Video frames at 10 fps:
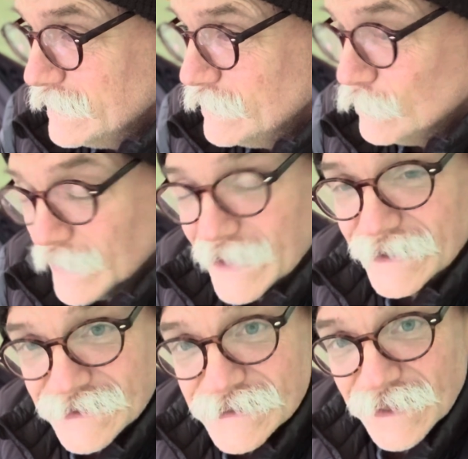when I did
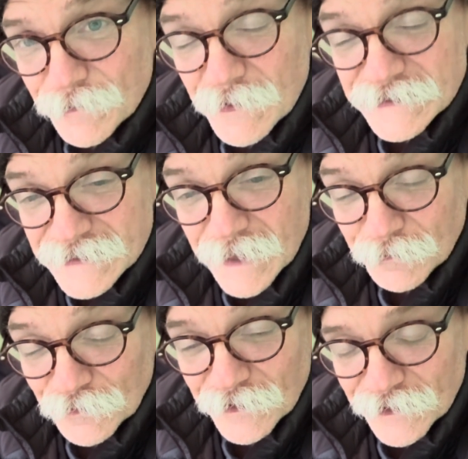sleep, I slept
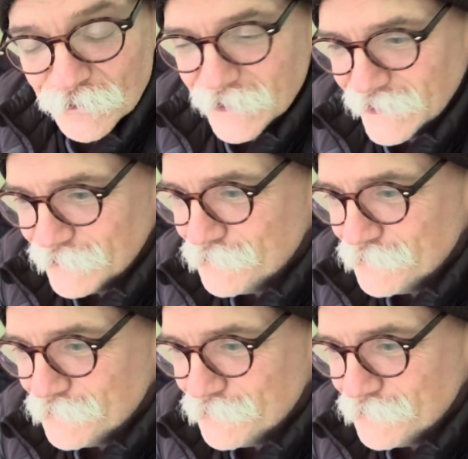really well.